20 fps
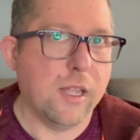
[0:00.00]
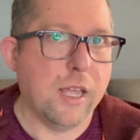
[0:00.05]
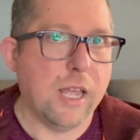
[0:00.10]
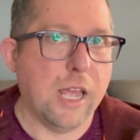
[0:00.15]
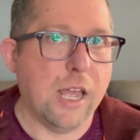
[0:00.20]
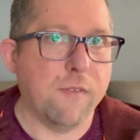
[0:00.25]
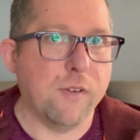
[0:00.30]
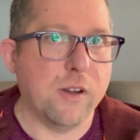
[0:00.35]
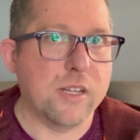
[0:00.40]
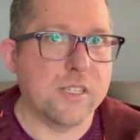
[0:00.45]

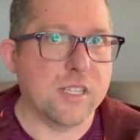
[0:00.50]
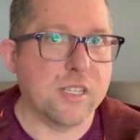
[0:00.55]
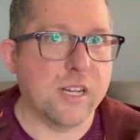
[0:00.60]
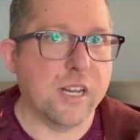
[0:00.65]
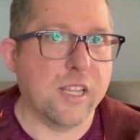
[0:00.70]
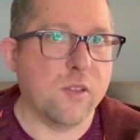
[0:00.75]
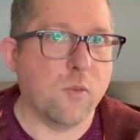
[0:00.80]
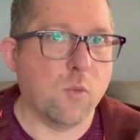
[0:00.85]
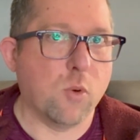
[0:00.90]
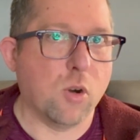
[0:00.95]
Every city
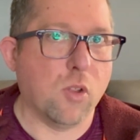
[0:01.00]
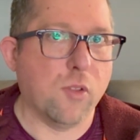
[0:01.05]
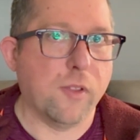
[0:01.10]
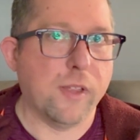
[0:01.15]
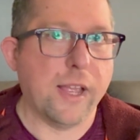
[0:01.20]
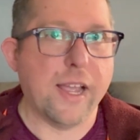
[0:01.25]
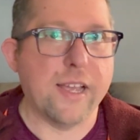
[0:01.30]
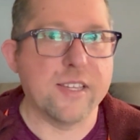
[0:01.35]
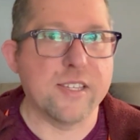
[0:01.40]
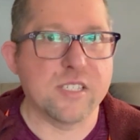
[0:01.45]
in the world
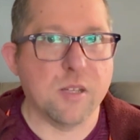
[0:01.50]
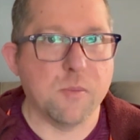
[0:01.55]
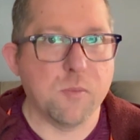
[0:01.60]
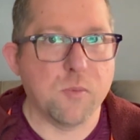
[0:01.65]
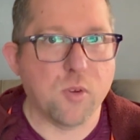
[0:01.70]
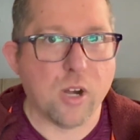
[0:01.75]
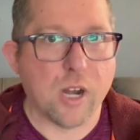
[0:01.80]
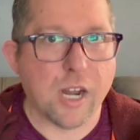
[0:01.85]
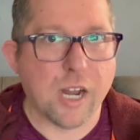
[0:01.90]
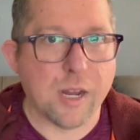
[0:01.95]
has some
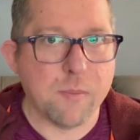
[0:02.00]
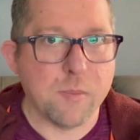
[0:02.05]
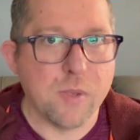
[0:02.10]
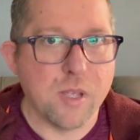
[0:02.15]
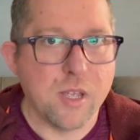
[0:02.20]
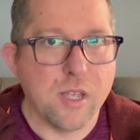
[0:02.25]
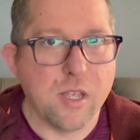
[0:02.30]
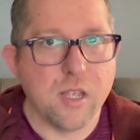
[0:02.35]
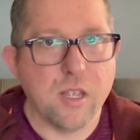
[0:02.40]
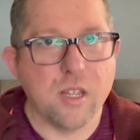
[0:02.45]
crime.
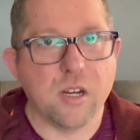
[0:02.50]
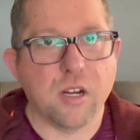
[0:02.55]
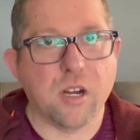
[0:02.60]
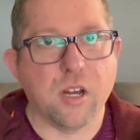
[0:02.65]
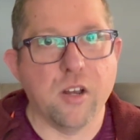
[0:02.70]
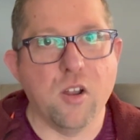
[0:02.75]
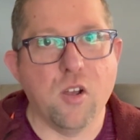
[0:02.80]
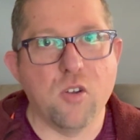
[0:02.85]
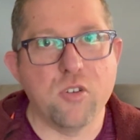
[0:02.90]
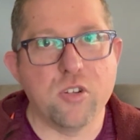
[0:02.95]

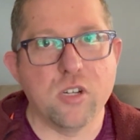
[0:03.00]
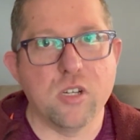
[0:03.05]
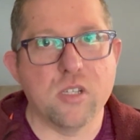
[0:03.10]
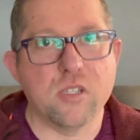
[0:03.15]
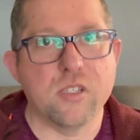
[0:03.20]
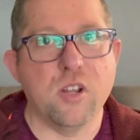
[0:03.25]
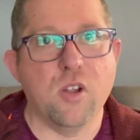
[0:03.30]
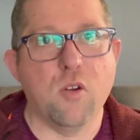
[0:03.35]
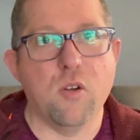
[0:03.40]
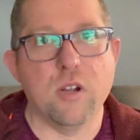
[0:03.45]
Kenosha is
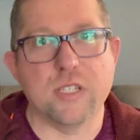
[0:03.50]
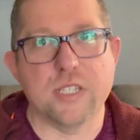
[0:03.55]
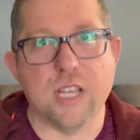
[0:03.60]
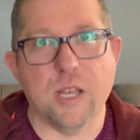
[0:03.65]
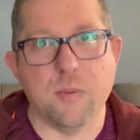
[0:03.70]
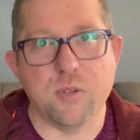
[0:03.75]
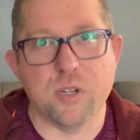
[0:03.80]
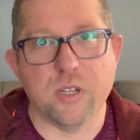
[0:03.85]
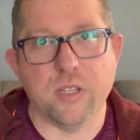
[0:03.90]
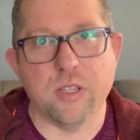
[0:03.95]
no
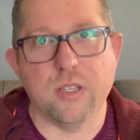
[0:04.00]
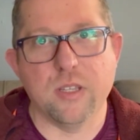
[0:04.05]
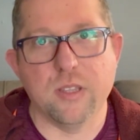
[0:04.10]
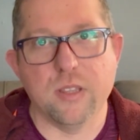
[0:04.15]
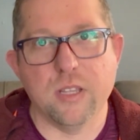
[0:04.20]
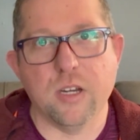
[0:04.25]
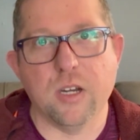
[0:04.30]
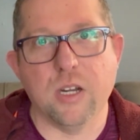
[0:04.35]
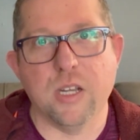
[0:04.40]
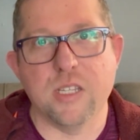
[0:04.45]
exception.
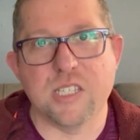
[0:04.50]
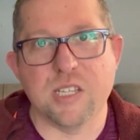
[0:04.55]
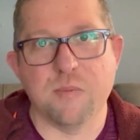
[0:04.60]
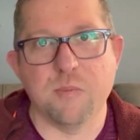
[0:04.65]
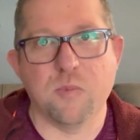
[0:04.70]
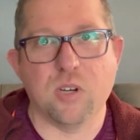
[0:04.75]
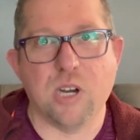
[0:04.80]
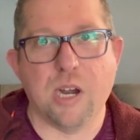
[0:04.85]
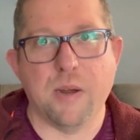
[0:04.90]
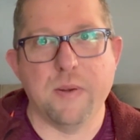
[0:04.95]
There is some
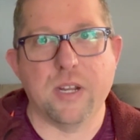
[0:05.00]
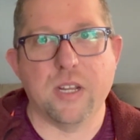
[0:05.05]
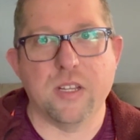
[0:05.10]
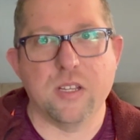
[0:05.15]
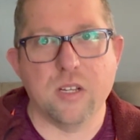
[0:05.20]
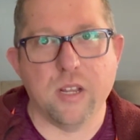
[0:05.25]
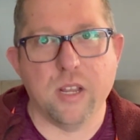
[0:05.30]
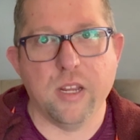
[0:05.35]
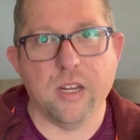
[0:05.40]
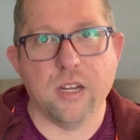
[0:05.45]
crime
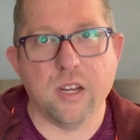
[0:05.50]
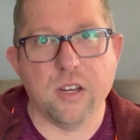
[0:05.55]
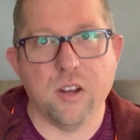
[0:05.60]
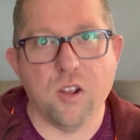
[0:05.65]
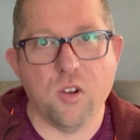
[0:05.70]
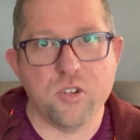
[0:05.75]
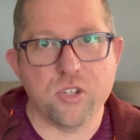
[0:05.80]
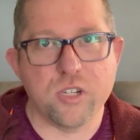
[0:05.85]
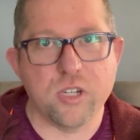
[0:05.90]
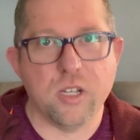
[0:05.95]
in
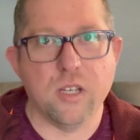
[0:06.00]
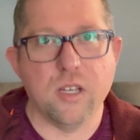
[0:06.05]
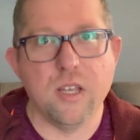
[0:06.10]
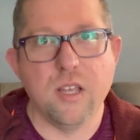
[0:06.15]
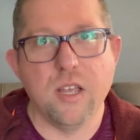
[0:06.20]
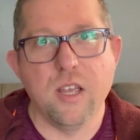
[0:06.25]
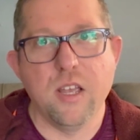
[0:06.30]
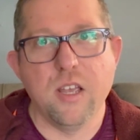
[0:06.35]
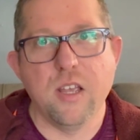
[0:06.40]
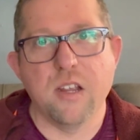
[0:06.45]
Kenosha.
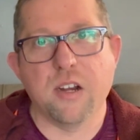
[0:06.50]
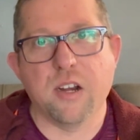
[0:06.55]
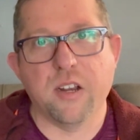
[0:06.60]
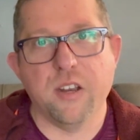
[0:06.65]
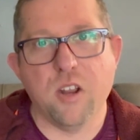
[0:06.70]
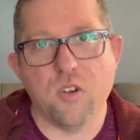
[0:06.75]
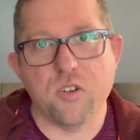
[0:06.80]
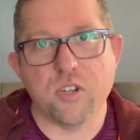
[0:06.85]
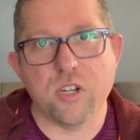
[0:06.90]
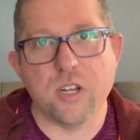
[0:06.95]

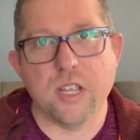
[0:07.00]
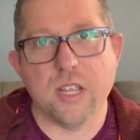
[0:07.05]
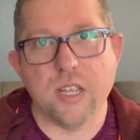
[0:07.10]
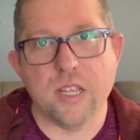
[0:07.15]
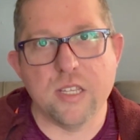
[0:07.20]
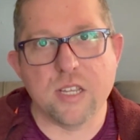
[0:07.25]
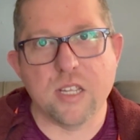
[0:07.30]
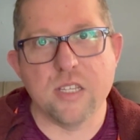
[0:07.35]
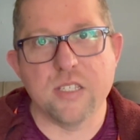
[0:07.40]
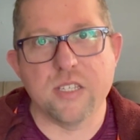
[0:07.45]
Kenosha
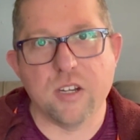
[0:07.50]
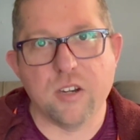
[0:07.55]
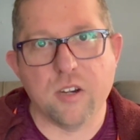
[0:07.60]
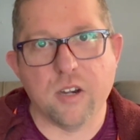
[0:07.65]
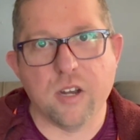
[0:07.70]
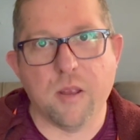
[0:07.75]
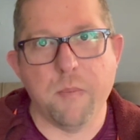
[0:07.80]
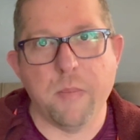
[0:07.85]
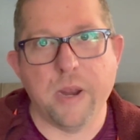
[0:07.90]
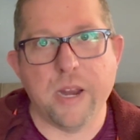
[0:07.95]
is
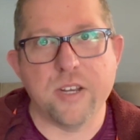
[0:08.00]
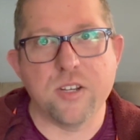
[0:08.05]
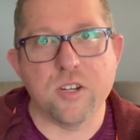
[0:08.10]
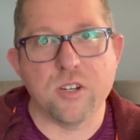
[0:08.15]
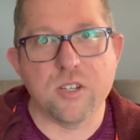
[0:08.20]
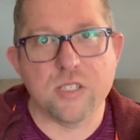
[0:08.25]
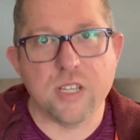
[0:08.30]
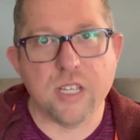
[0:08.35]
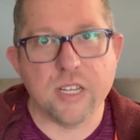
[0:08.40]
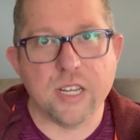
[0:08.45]
considered a major
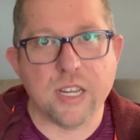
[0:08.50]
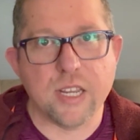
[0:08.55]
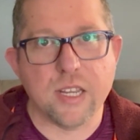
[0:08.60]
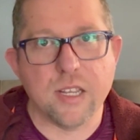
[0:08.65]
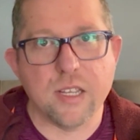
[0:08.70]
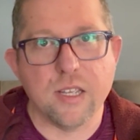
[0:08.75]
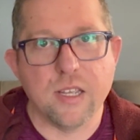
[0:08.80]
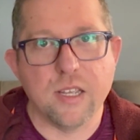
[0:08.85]
city.